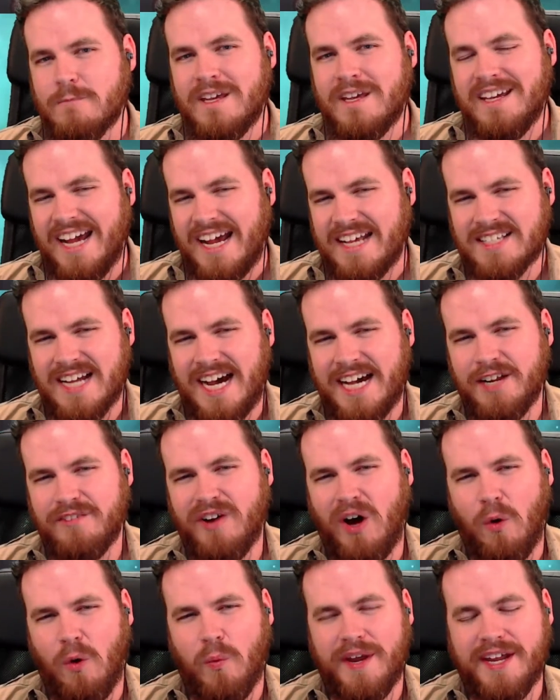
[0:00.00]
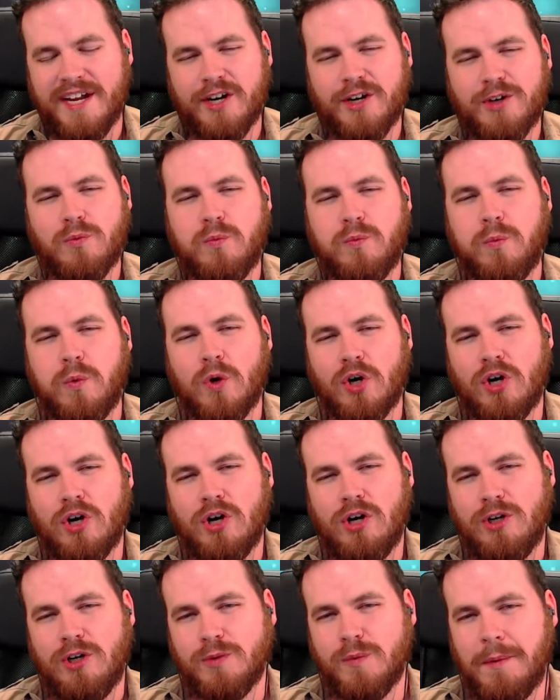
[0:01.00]
It's kind of a weird
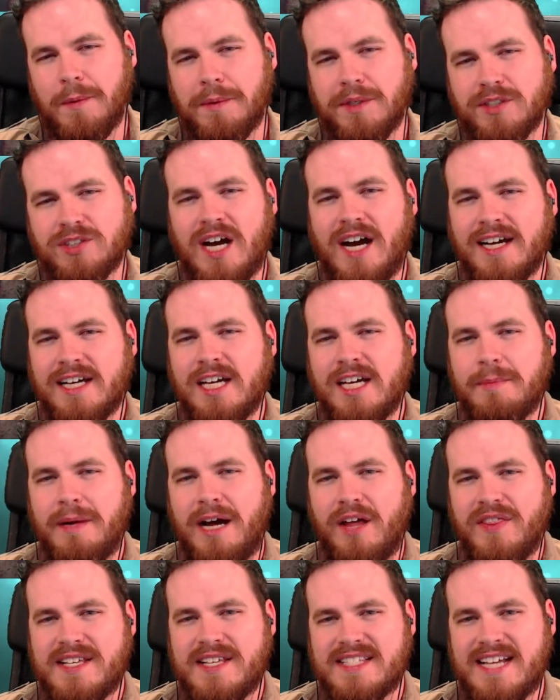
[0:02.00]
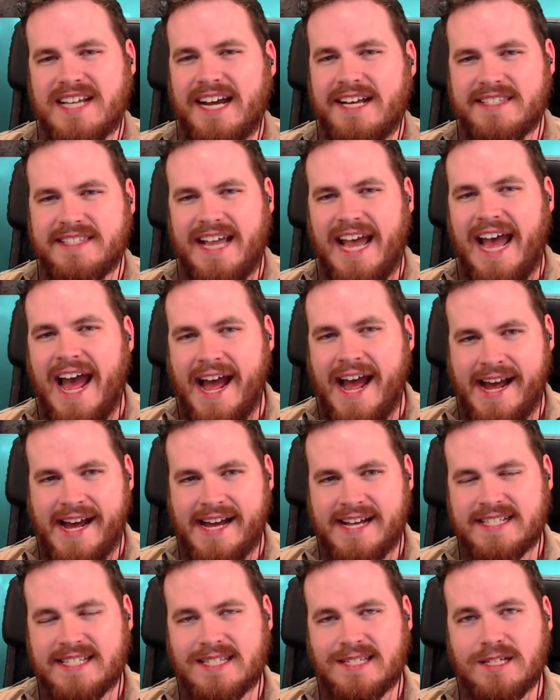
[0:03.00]
world when we're talking about this guy's
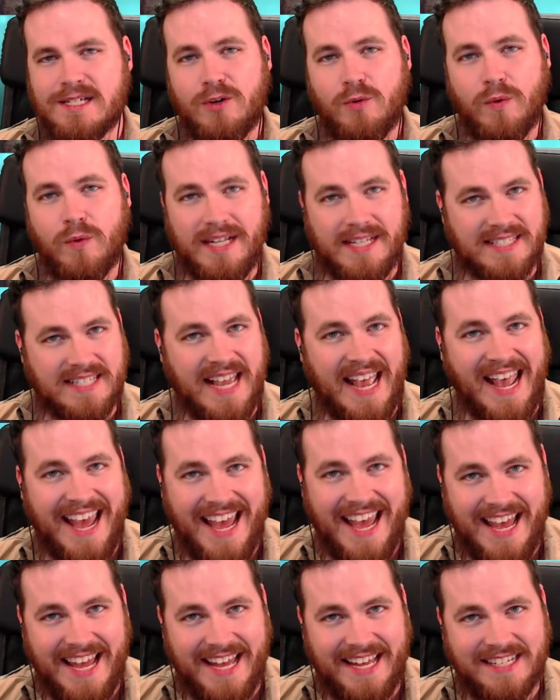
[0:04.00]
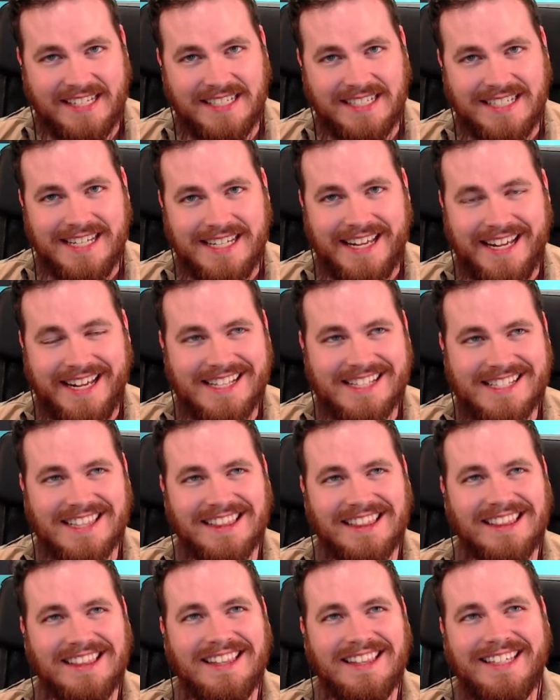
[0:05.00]
ass when his head is
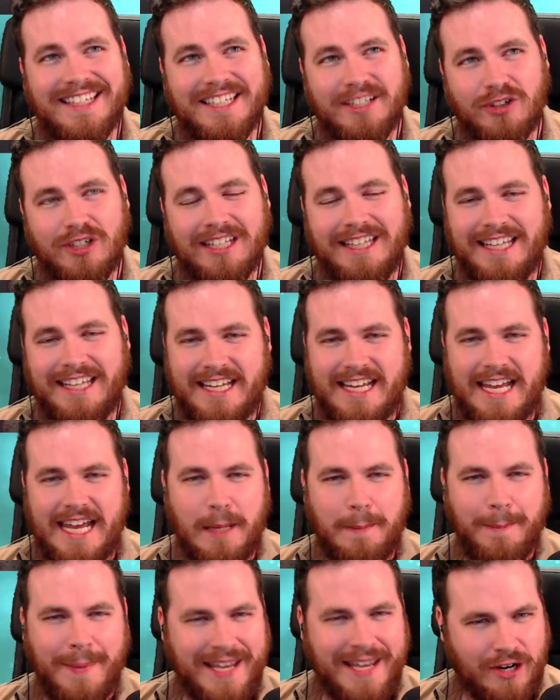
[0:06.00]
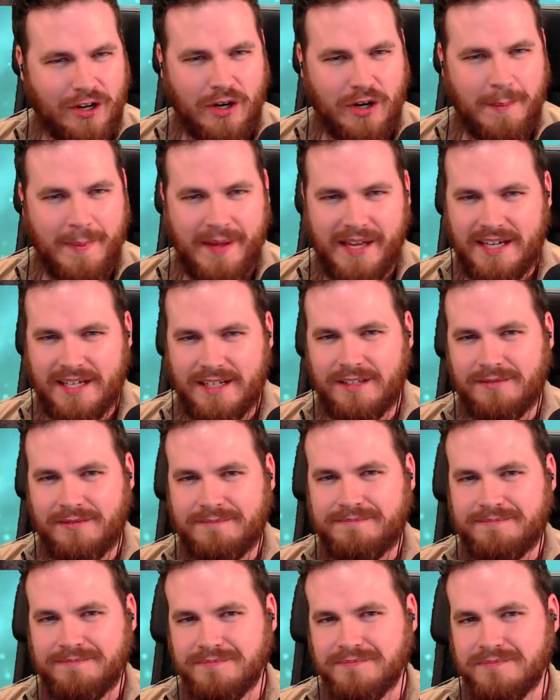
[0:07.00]
literally a pyramid.
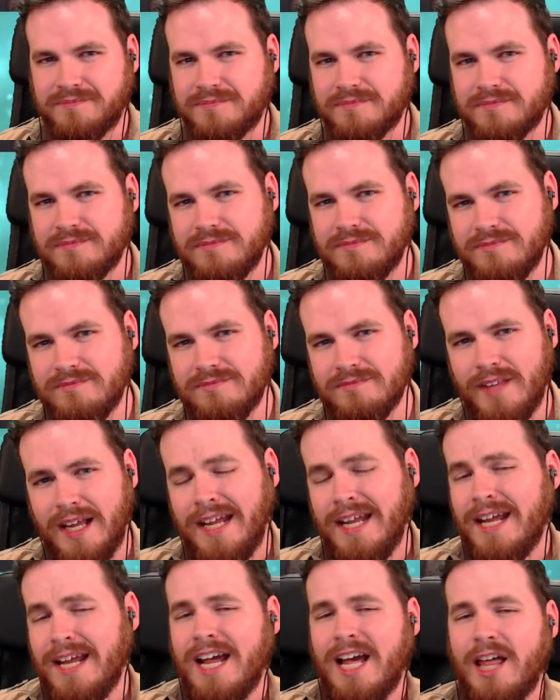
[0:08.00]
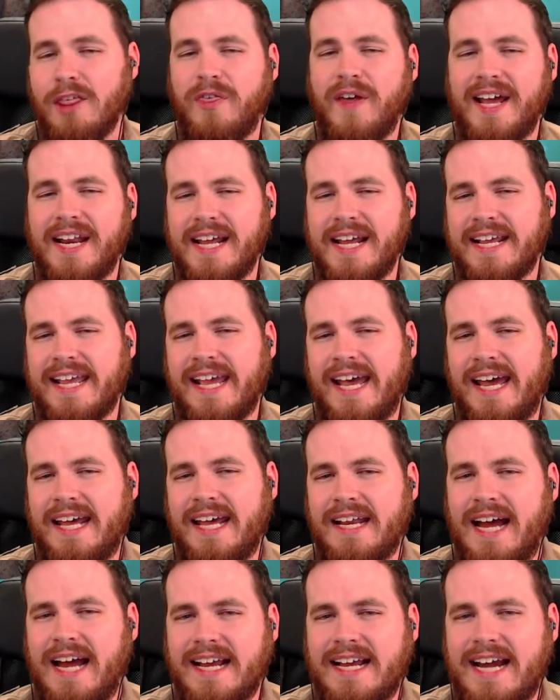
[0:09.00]
Then again,
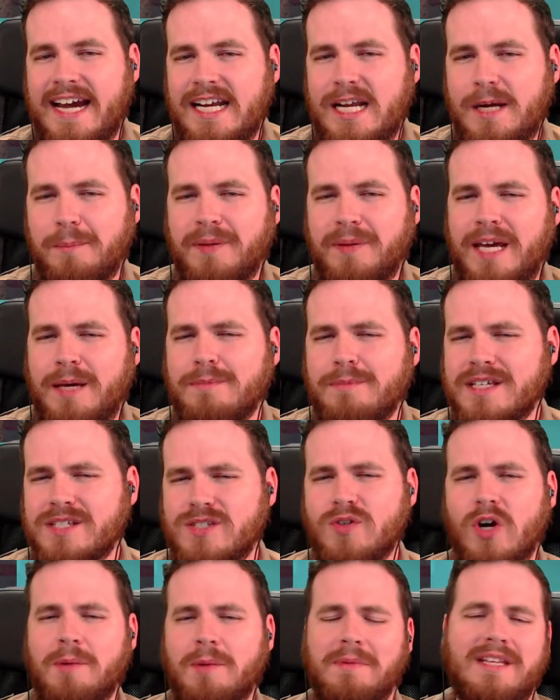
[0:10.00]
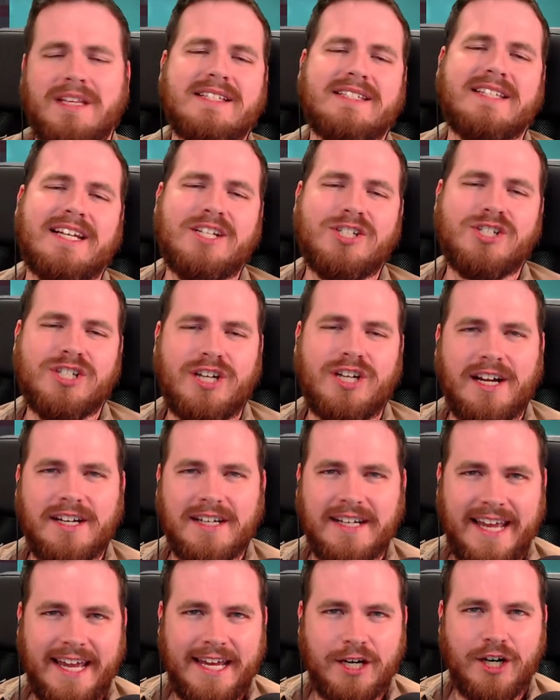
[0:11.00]
I kind of blame this normalization on
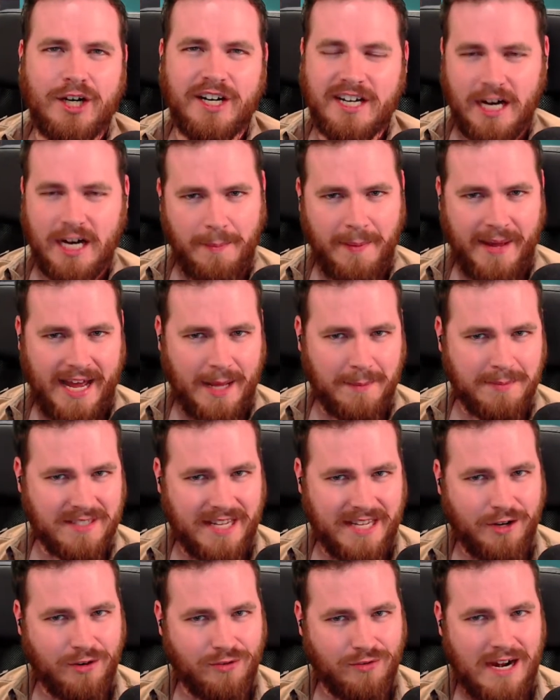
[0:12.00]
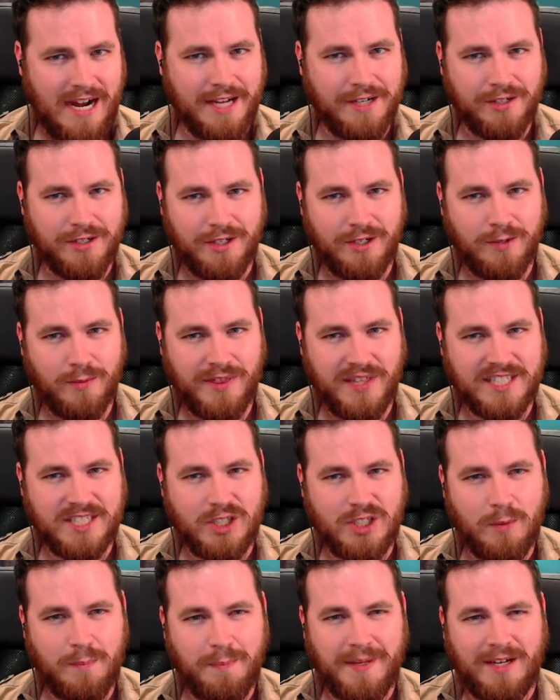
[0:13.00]
gay hookup apps like Grindr with its
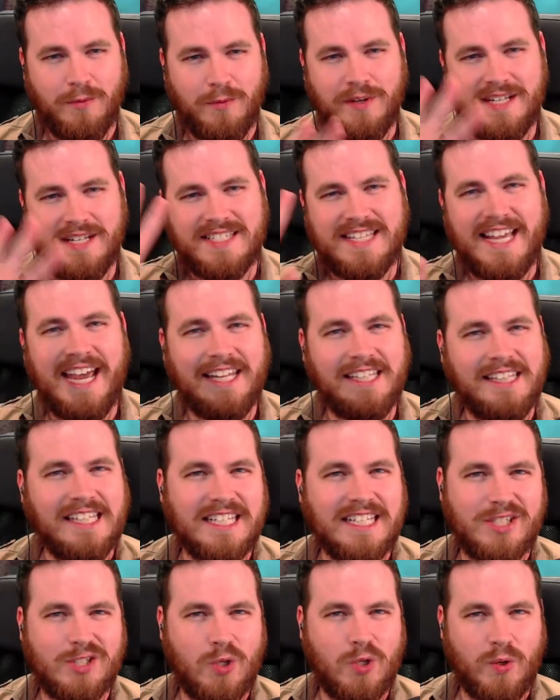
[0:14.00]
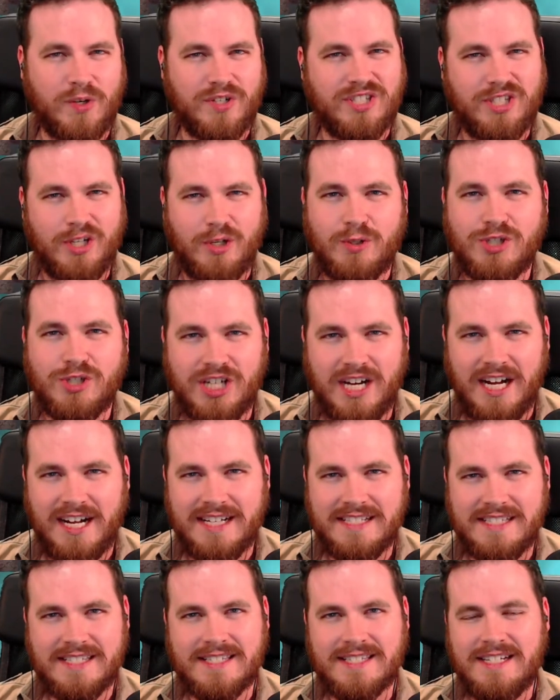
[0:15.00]
ubiquitous headless torso
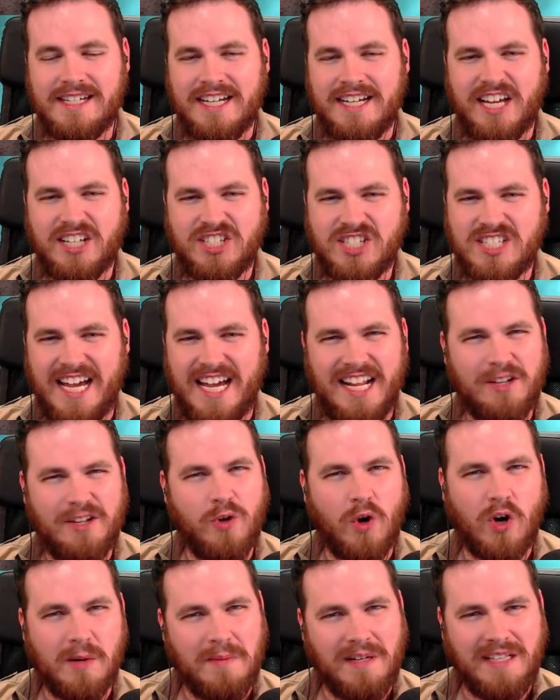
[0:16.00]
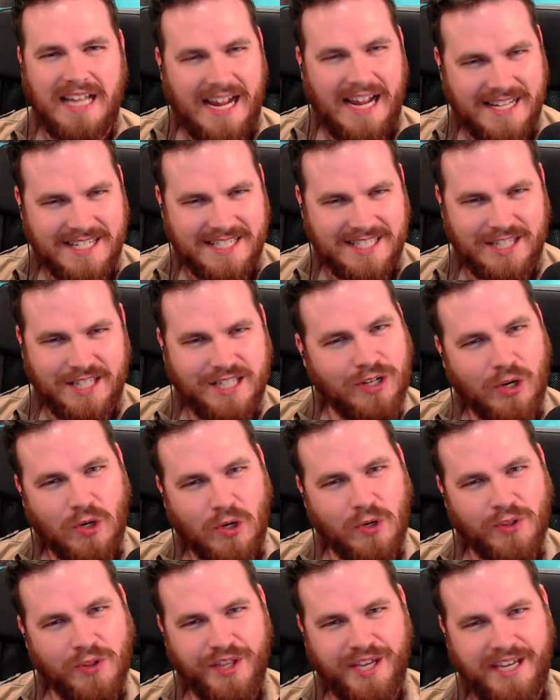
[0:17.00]
shots. It's just kind of normalized the
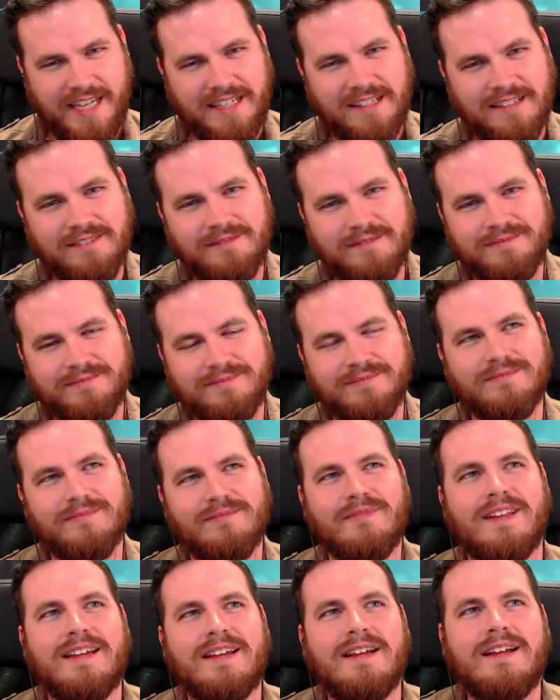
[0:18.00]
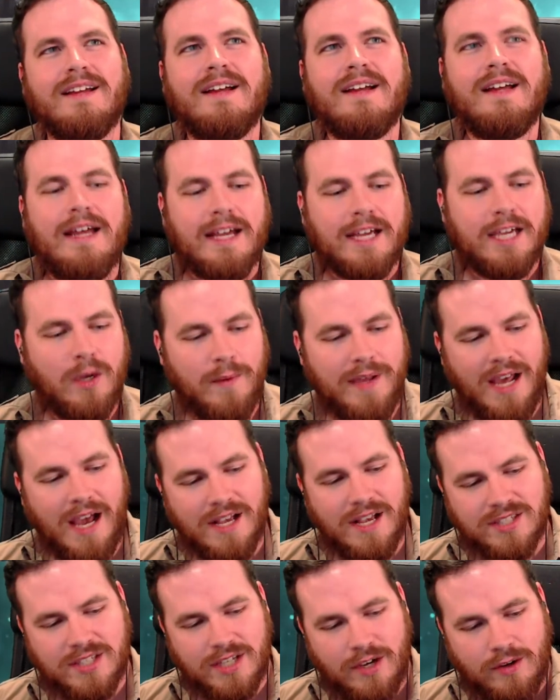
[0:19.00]
whole thing. Can we
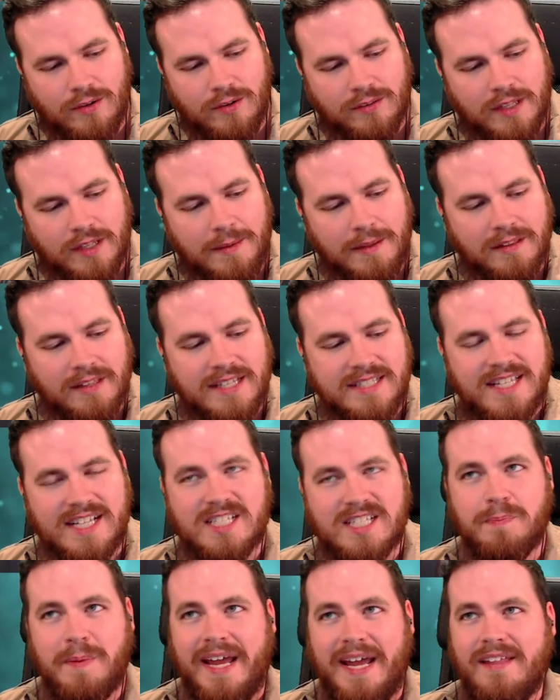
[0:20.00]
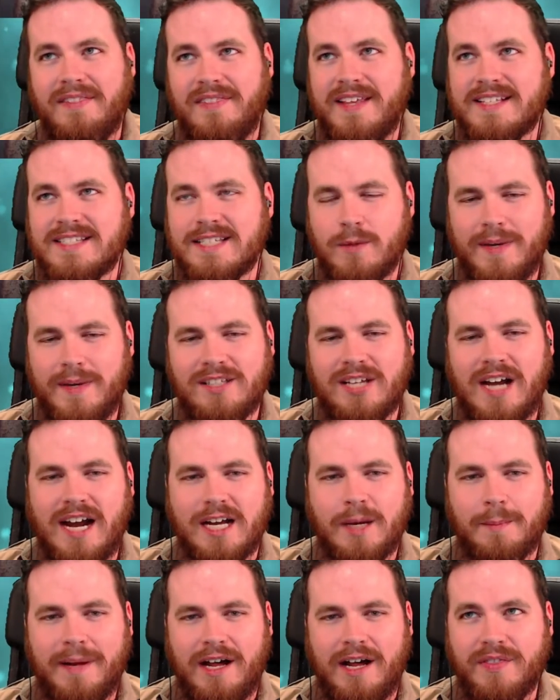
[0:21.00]
also, let's expand this. Can we talk
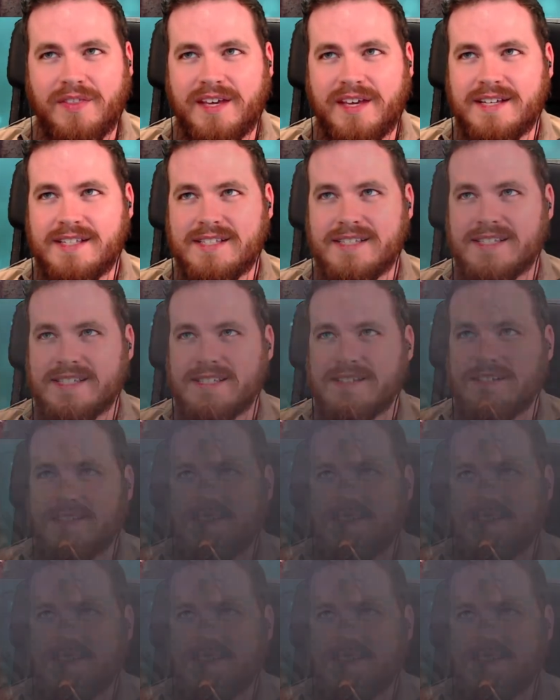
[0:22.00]
about this?